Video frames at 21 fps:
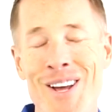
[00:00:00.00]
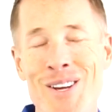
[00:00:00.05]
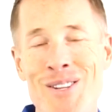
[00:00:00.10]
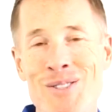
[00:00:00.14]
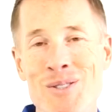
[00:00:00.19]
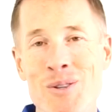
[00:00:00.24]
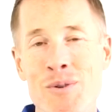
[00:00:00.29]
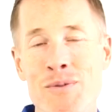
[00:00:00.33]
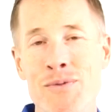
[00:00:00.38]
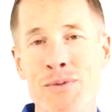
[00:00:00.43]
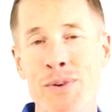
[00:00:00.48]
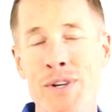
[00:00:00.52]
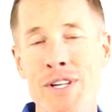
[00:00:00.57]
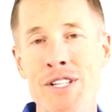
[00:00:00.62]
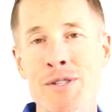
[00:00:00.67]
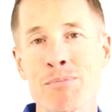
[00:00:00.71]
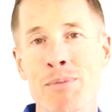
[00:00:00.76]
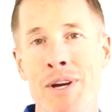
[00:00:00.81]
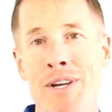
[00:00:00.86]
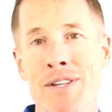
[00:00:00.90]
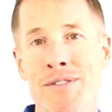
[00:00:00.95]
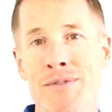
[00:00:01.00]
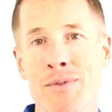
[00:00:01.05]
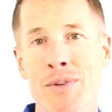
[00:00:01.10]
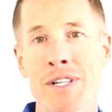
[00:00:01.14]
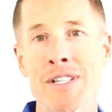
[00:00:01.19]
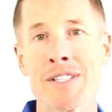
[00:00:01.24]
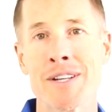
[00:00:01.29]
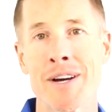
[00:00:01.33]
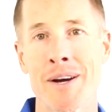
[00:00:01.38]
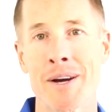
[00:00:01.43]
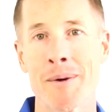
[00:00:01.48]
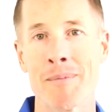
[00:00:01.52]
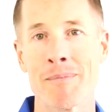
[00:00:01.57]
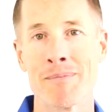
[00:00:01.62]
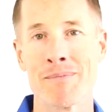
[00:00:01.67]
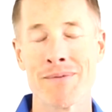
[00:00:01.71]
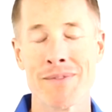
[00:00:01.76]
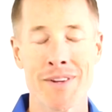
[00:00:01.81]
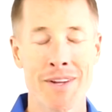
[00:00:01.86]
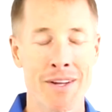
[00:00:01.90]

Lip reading: So free space, free time.